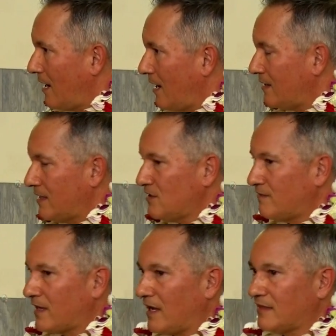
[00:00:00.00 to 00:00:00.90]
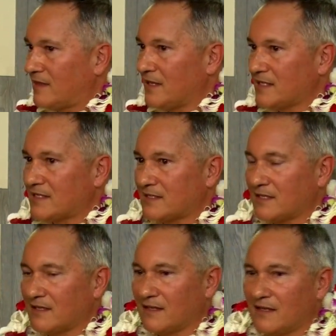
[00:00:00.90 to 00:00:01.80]
And then you've got this
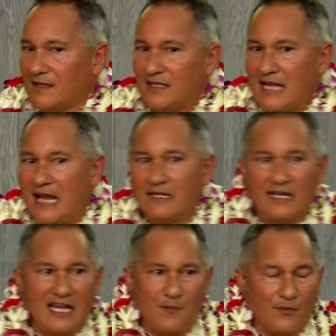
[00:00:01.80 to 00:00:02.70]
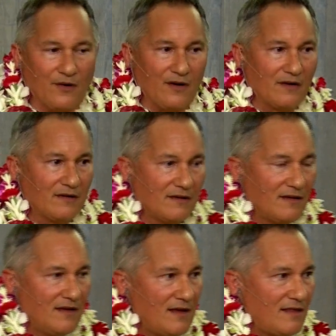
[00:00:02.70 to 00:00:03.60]
gatekeeper
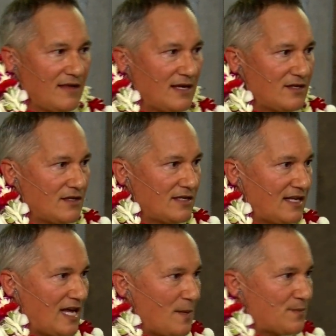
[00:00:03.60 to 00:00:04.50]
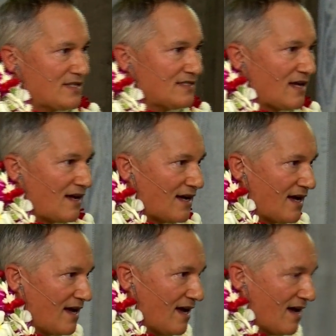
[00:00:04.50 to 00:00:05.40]
that keeps his
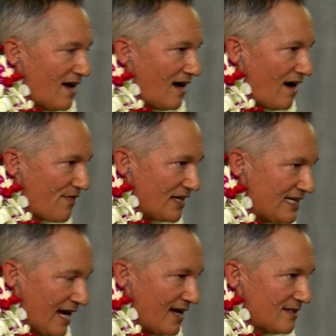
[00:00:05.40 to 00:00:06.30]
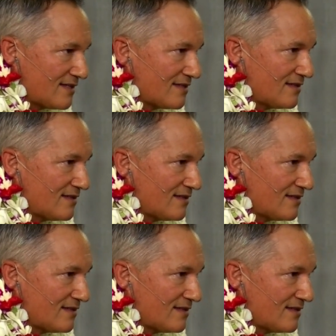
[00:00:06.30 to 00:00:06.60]
eye on the gate.